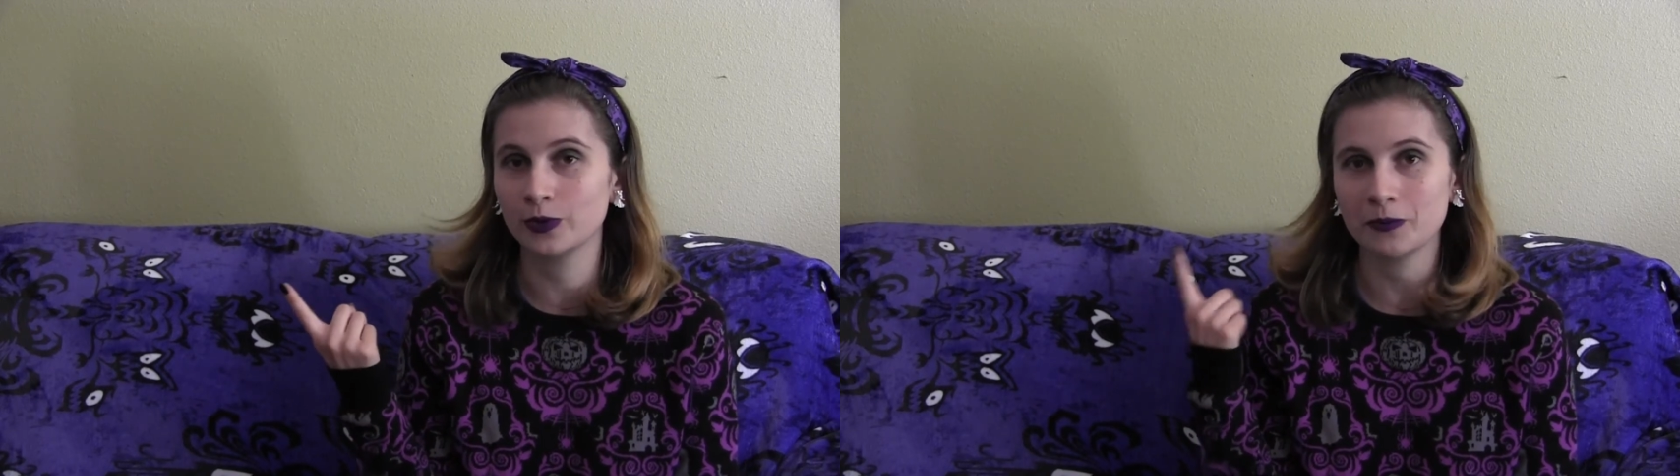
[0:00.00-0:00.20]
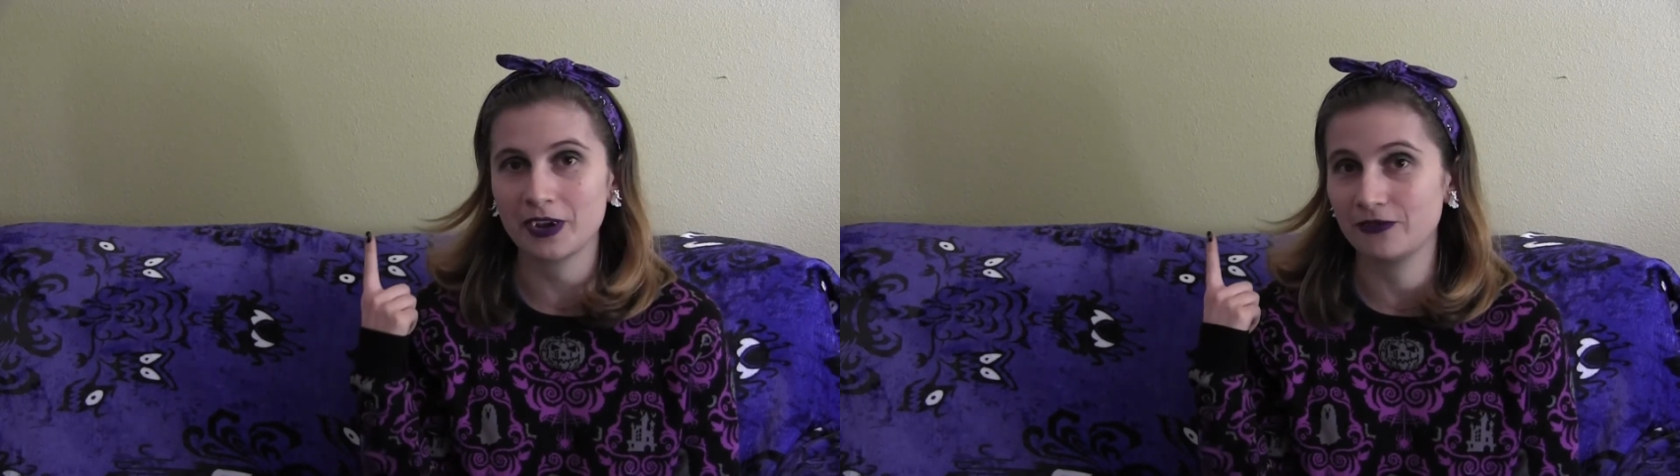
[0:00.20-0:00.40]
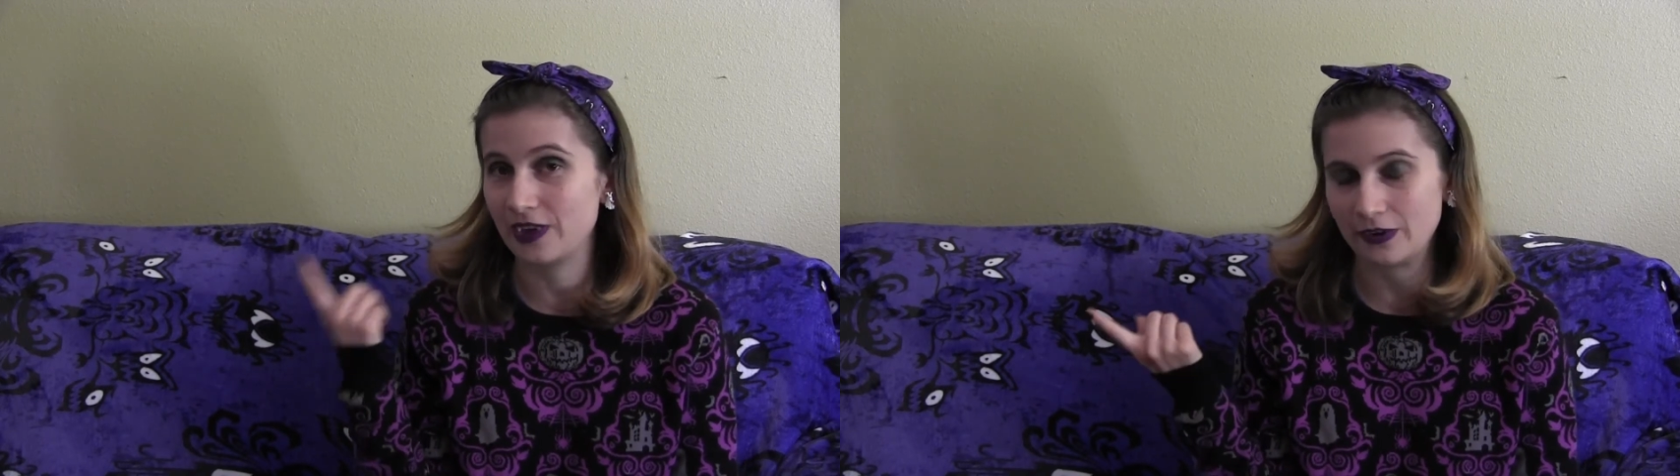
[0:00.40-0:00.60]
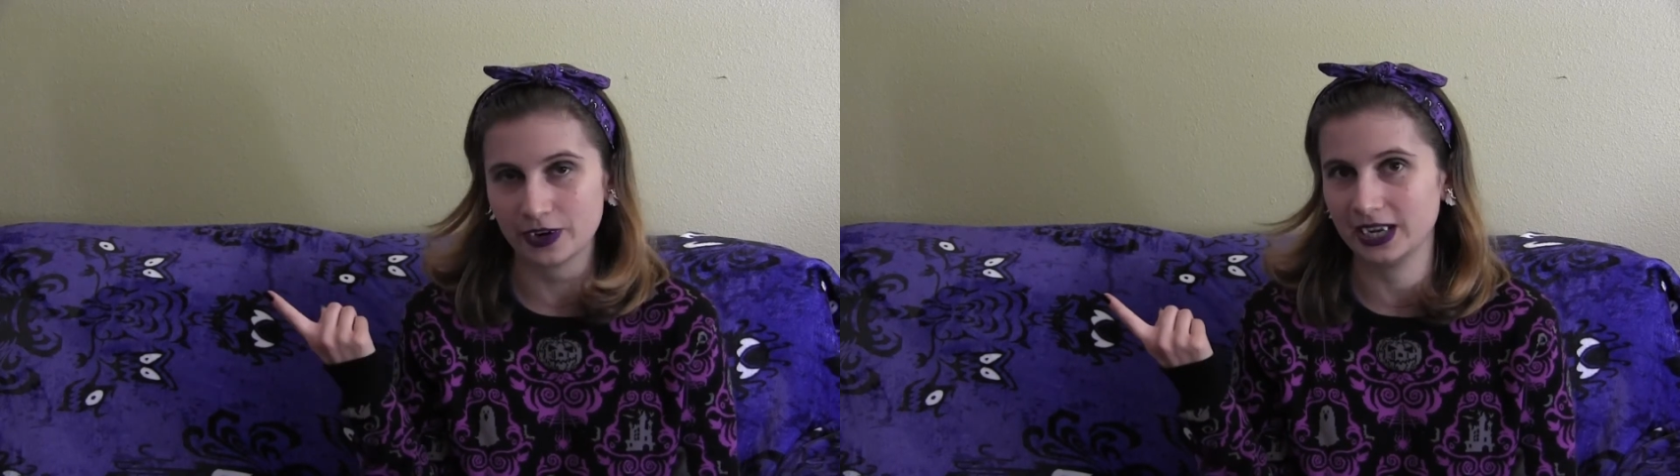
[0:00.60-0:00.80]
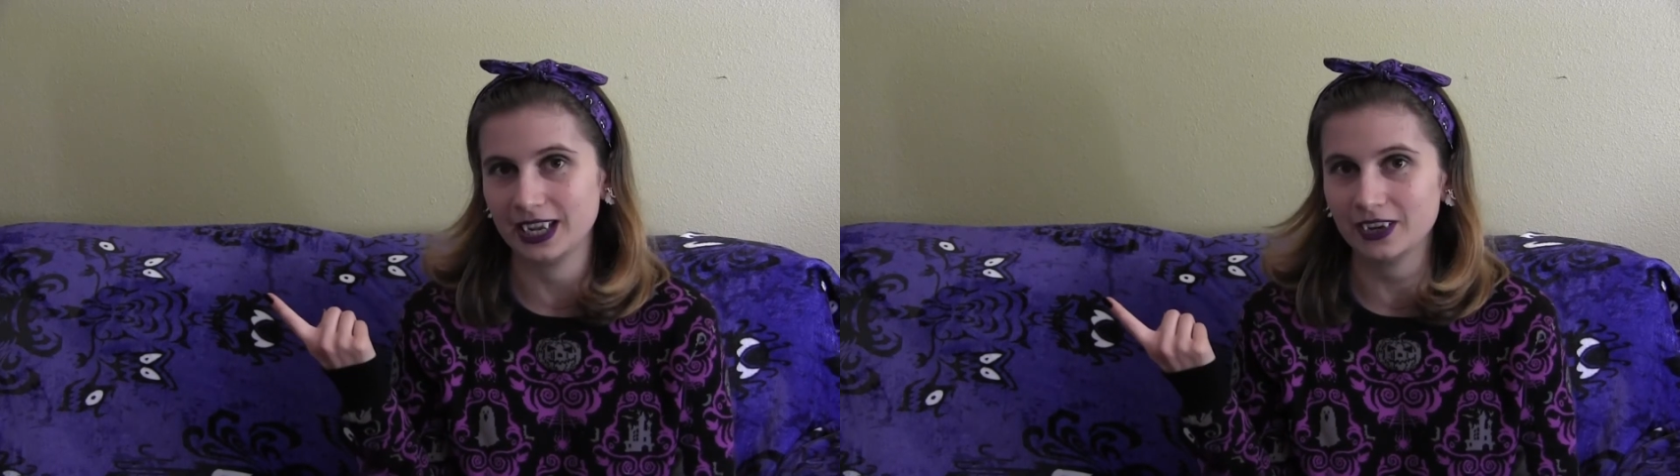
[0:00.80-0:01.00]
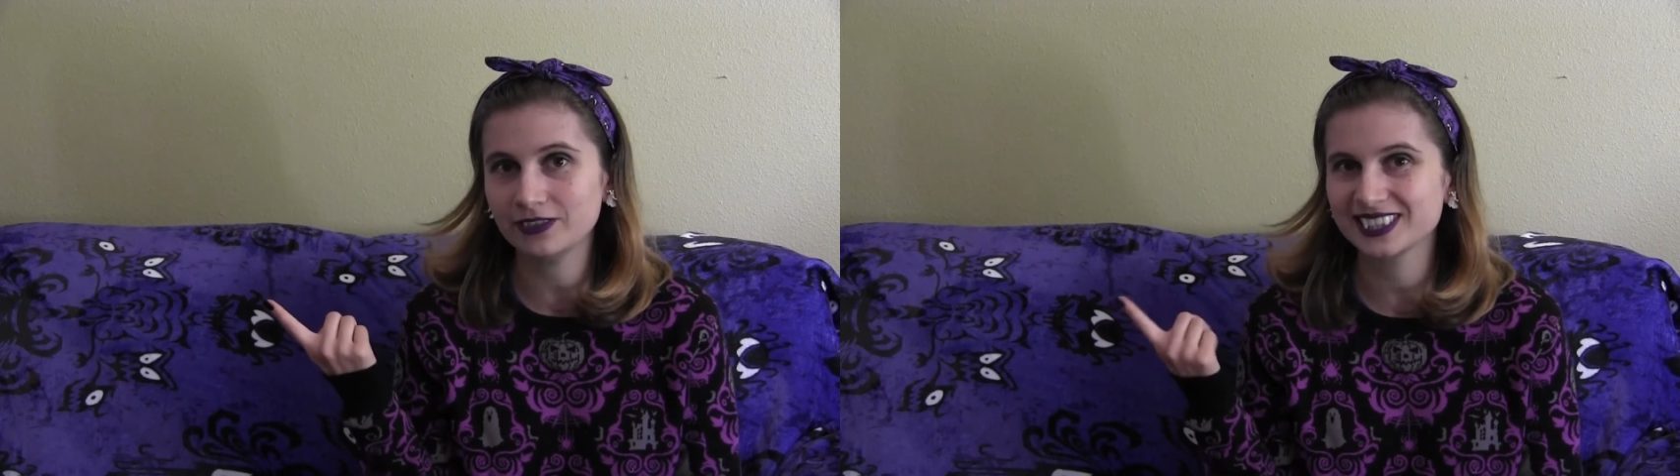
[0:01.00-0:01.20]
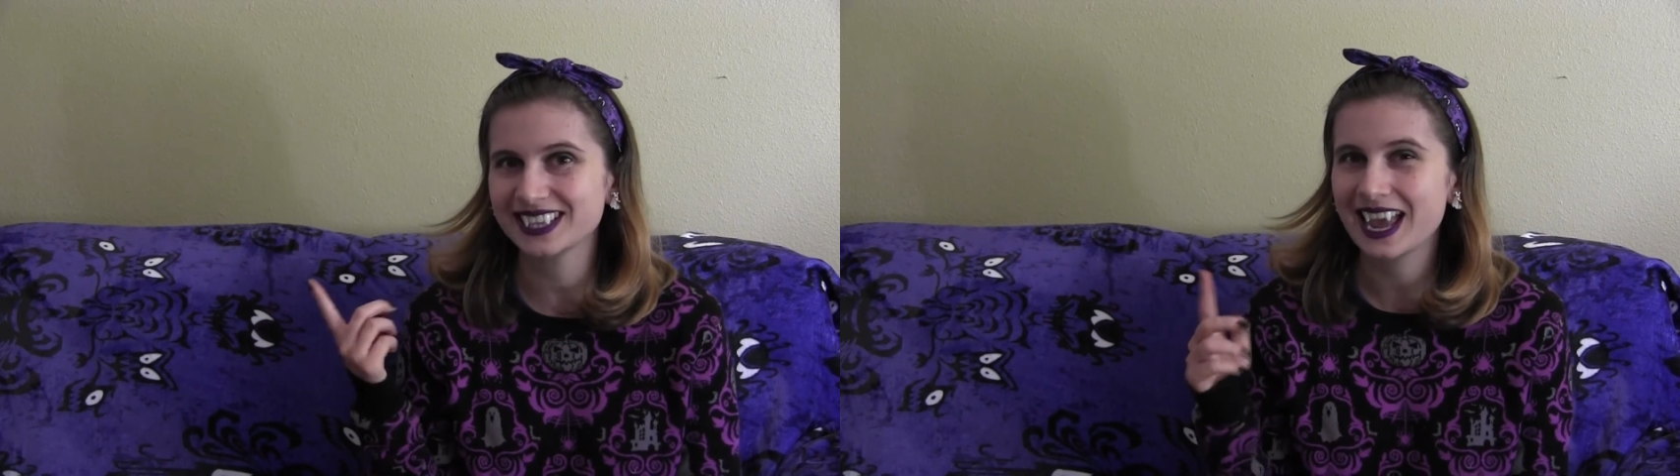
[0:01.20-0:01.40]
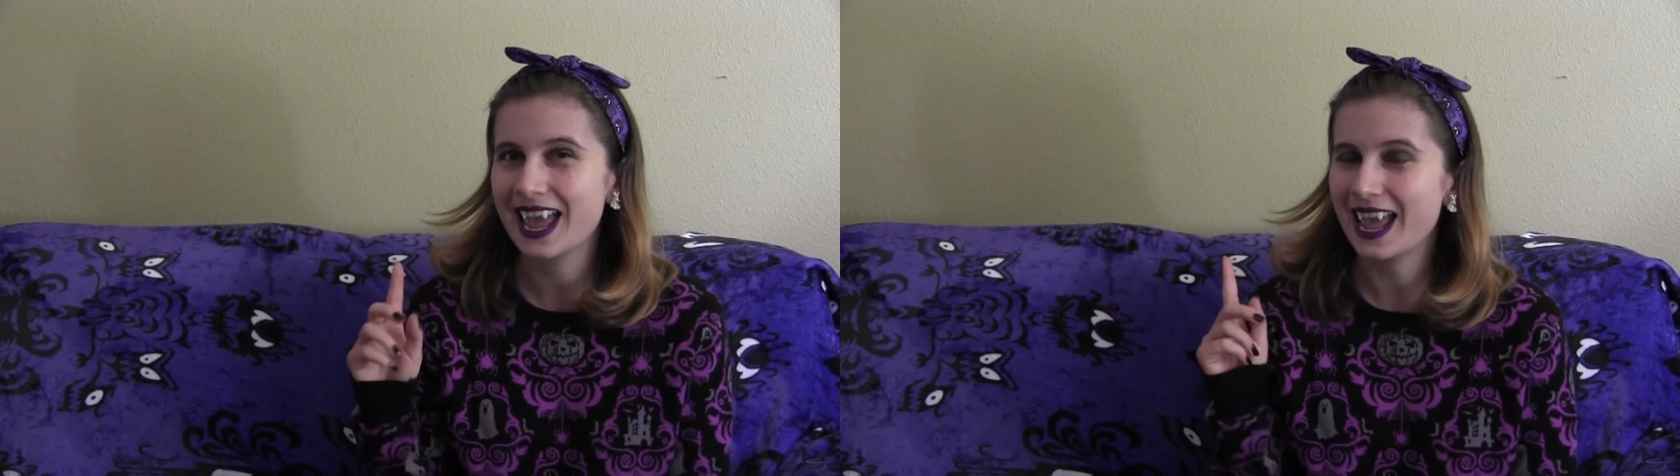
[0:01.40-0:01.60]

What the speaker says: one of my favorite GIFs.